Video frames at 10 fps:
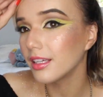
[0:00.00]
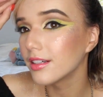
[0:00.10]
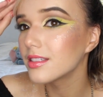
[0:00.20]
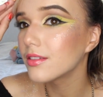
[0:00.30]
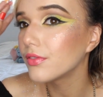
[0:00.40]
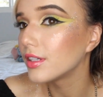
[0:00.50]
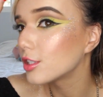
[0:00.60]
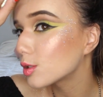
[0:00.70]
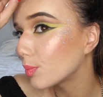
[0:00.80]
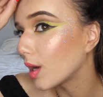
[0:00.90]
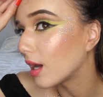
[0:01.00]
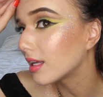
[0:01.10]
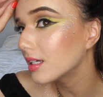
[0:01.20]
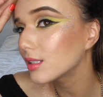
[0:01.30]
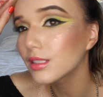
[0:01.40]
Here's the finished
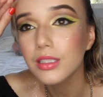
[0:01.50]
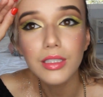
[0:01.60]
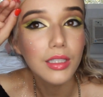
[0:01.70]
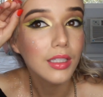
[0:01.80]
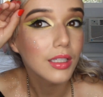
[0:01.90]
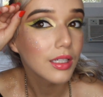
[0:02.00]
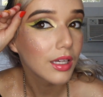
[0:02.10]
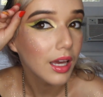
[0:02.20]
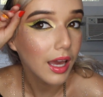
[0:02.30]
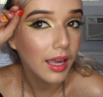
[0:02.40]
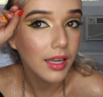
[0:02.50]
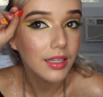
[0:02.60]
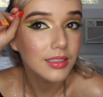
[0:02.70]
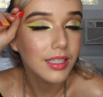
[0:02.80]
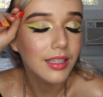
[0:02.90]
product,
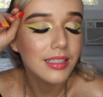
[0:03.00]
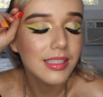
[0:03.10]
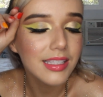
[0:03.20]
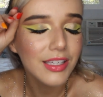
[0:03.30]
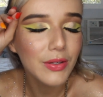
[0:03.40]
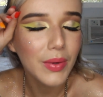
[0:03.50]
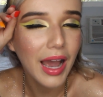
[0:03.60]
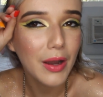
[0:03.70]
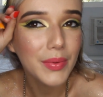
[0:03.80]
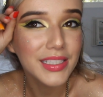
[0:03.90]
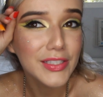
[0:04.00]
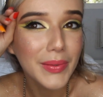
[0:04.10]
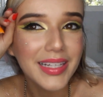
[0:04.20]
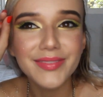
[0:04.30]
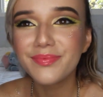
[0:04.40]
and let's see how we
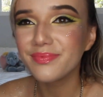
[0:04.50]
do it.